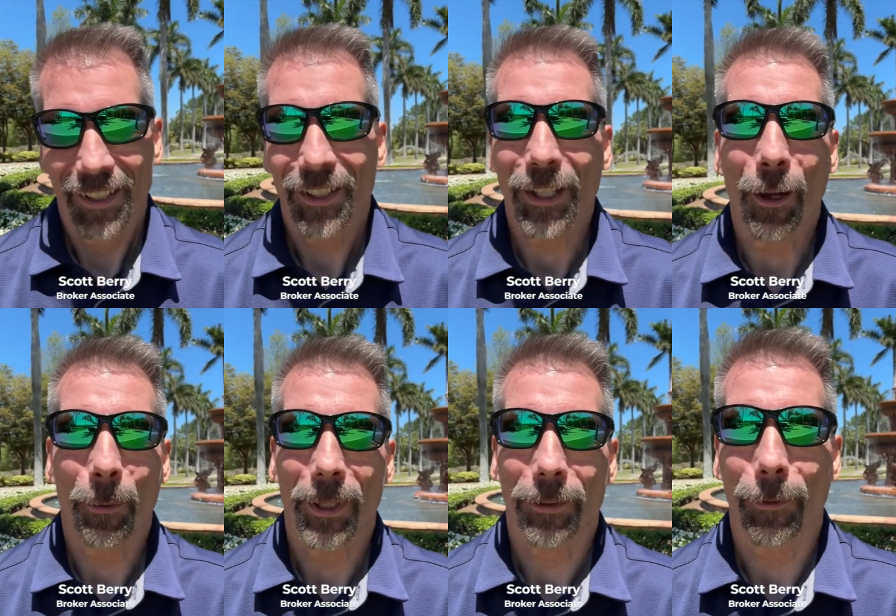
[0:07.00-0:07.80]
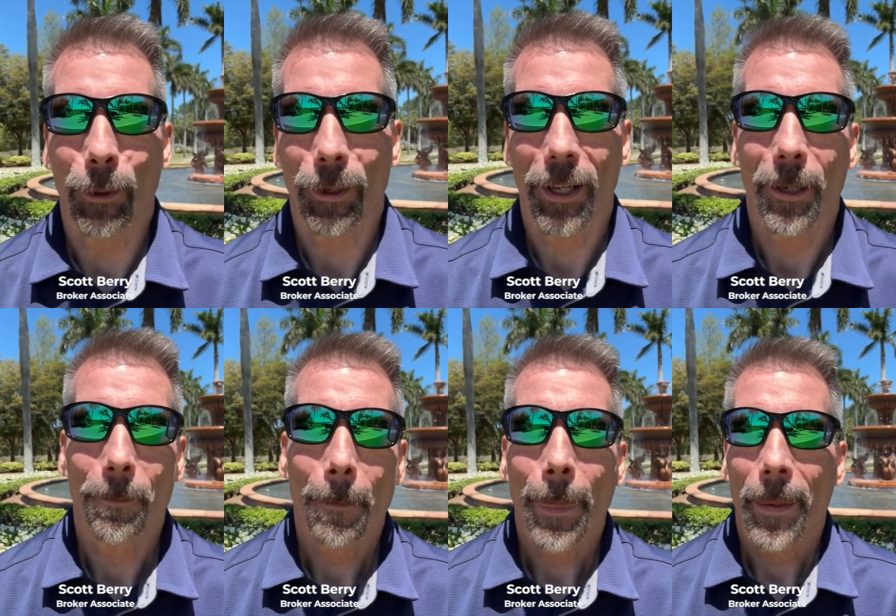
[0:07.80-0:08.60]
Southwest Florida.
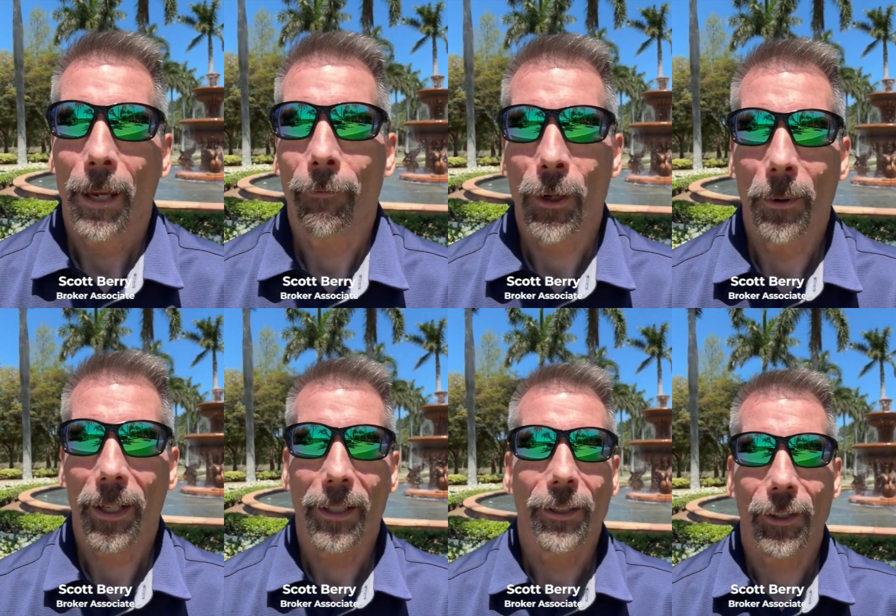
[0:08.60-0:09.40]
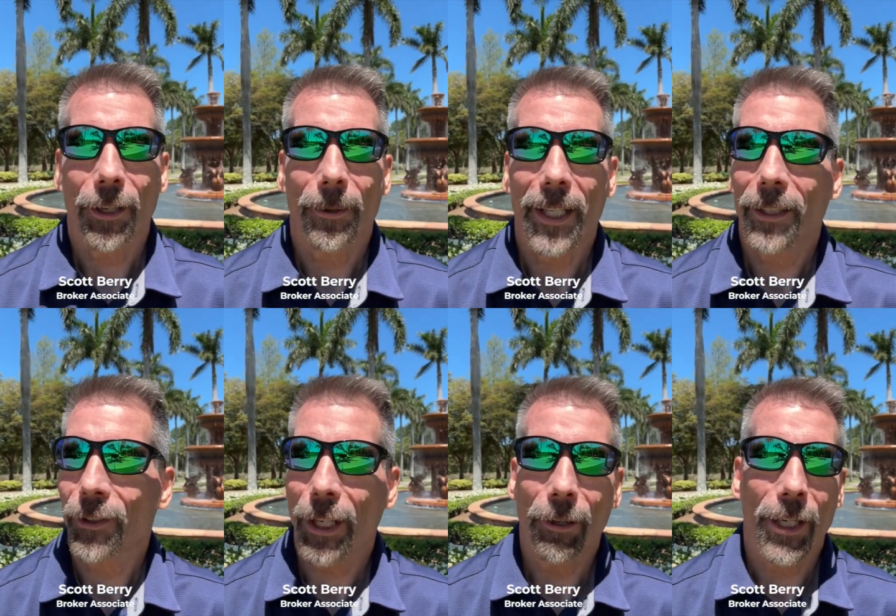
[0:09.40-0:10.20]
If you are considering
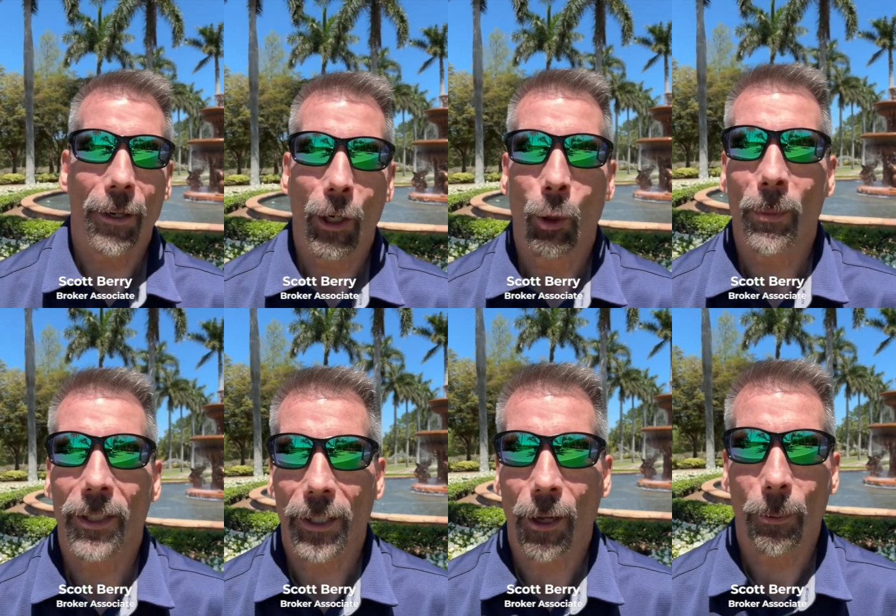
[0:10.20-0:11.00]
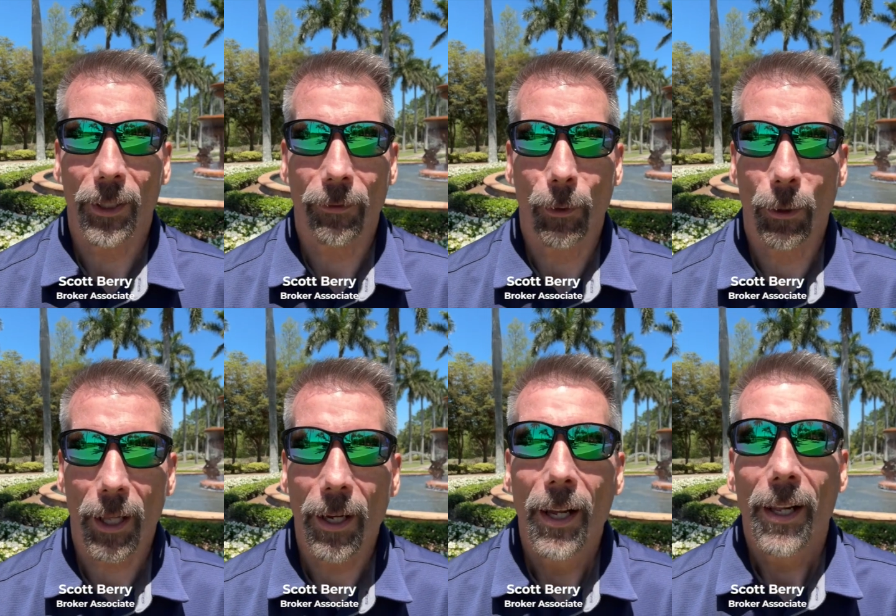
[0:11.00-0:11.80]
selling your home in Southwest
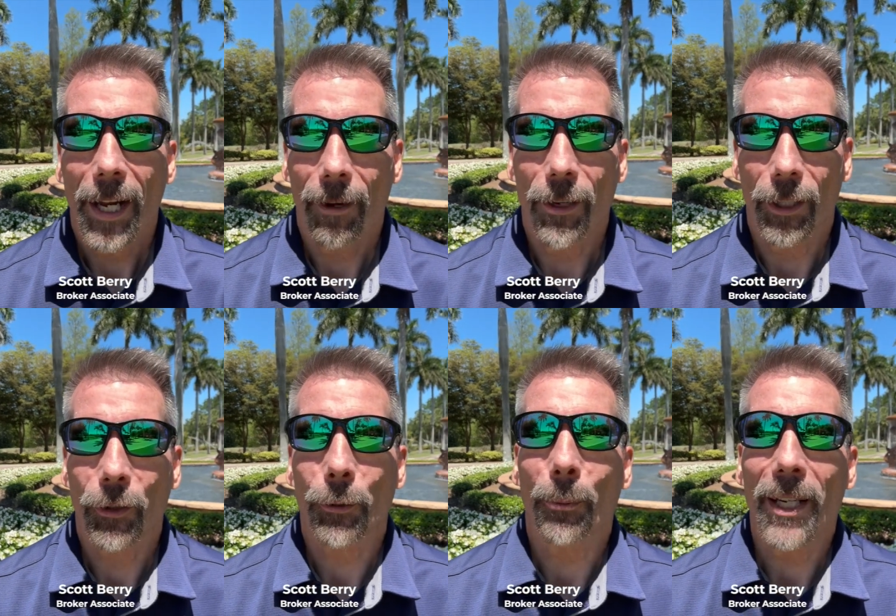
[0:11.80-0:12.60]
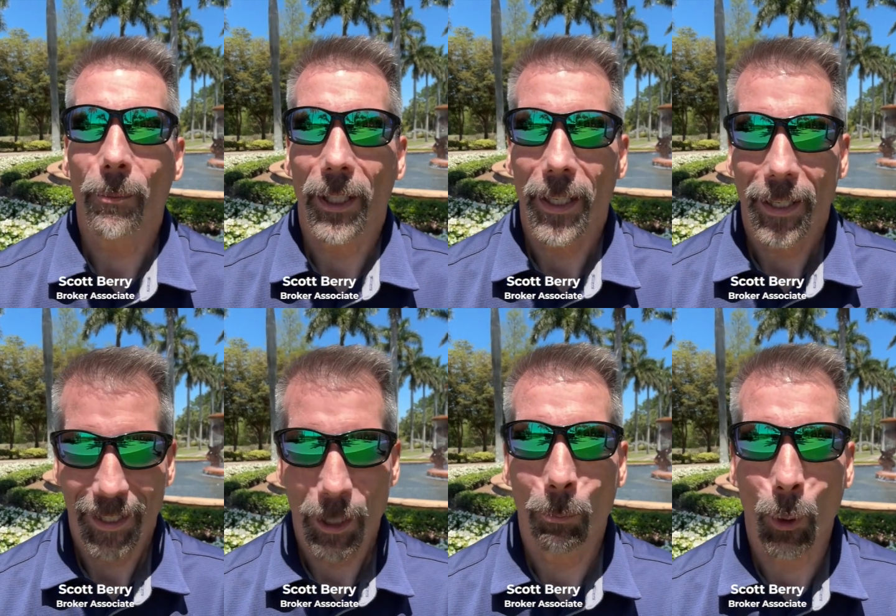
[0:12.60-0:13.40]
Florida, I have an extremely
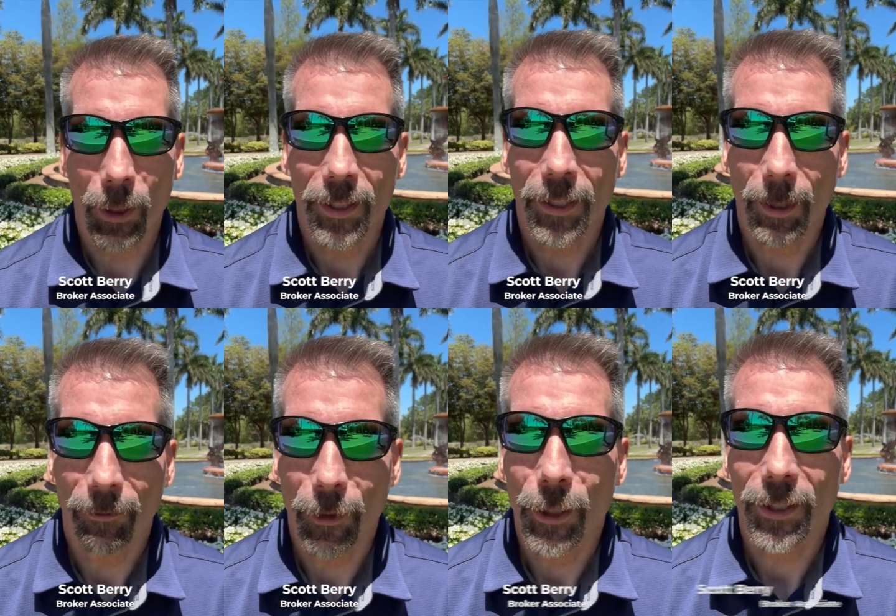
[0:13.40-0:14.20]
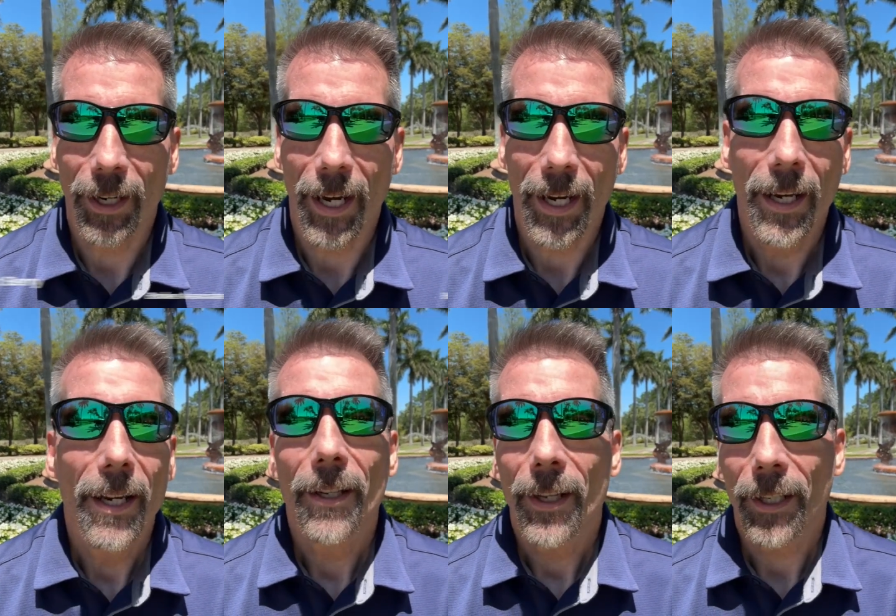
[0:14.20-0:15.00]
important tip for you today
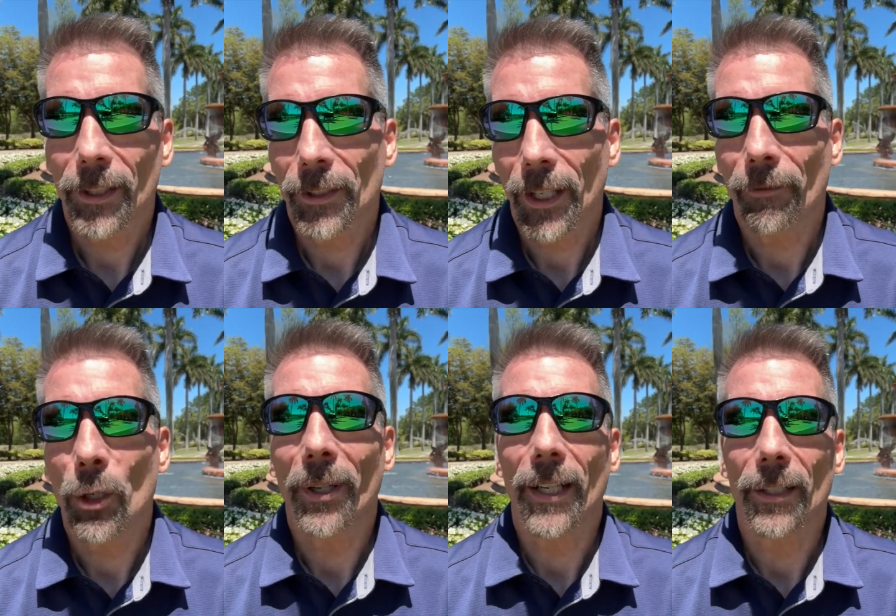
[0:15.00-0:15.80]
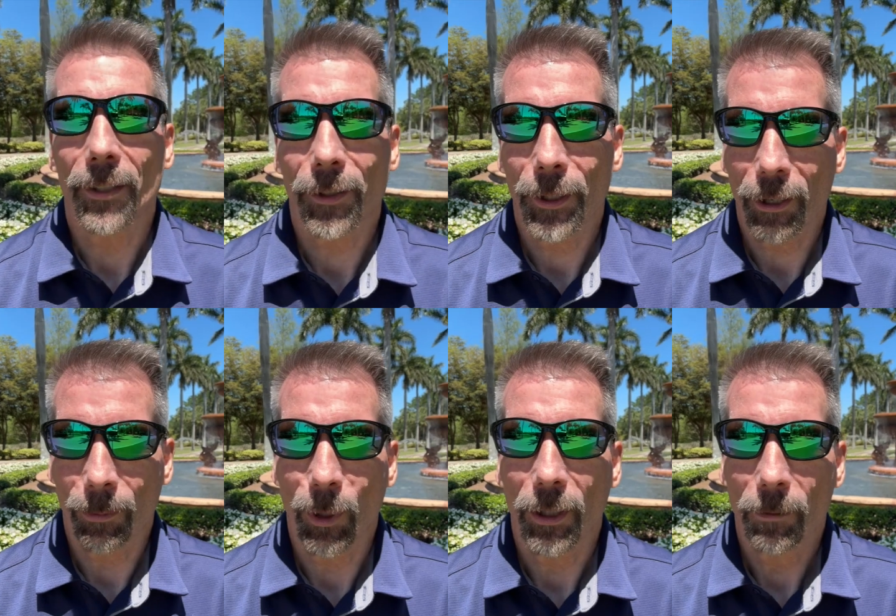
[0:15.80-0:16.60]
that could save you a
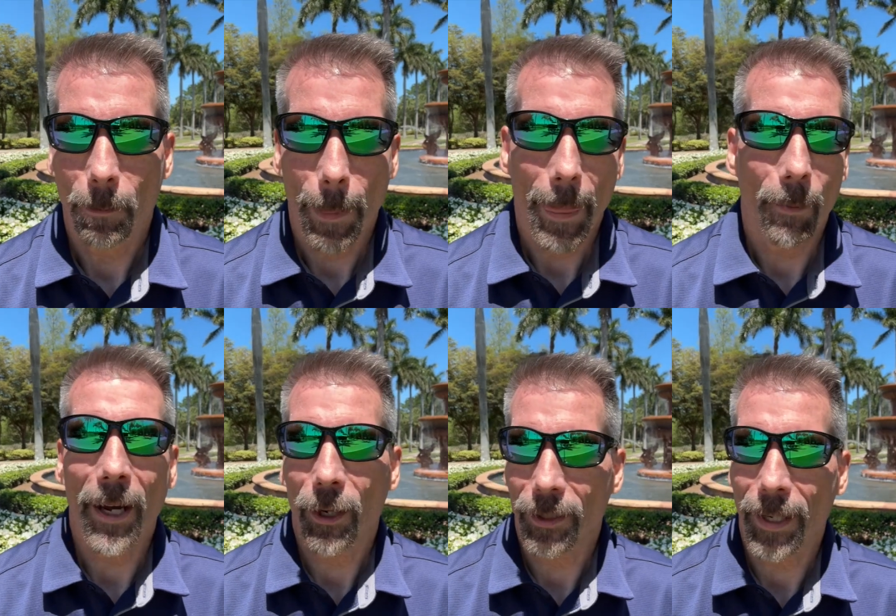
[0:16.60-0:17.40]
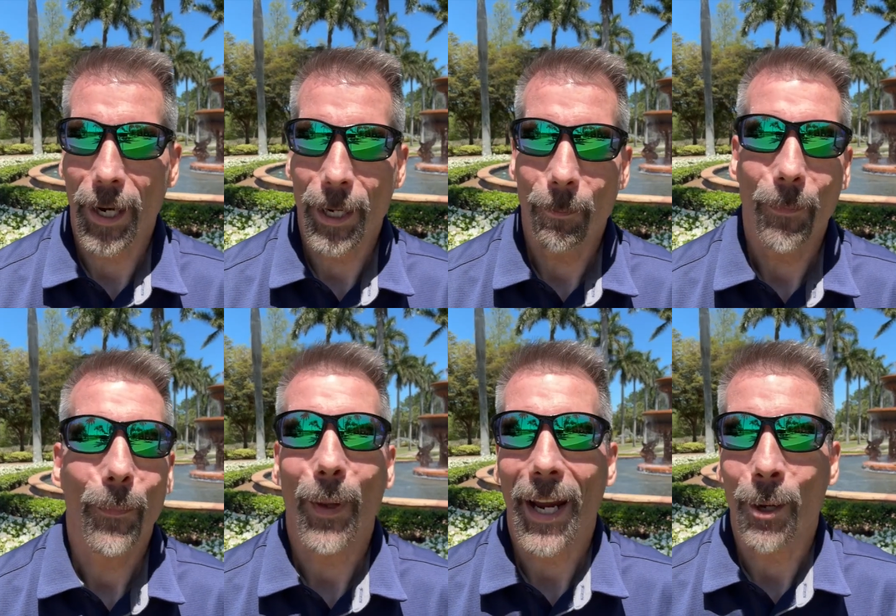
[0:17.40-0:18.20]
considerable amount of time
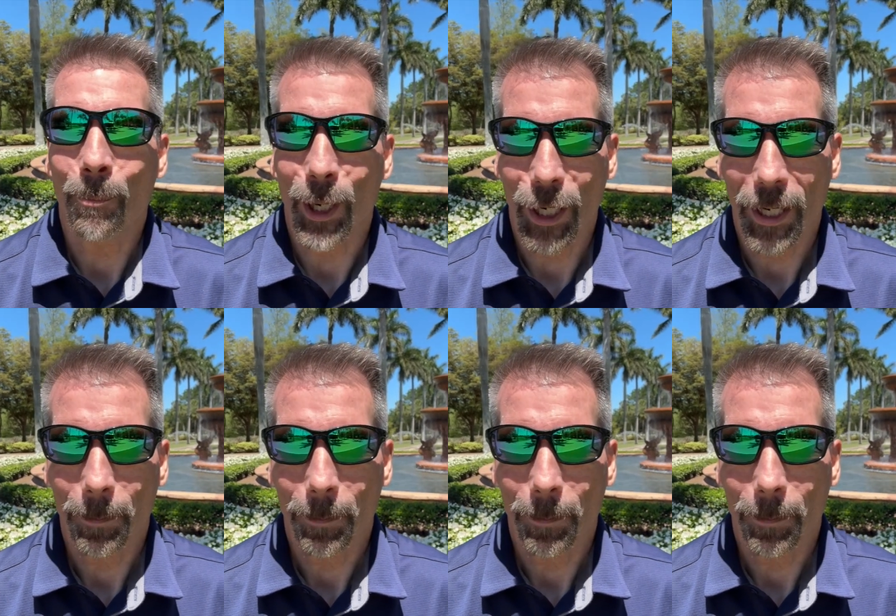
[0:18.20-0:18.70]
and money.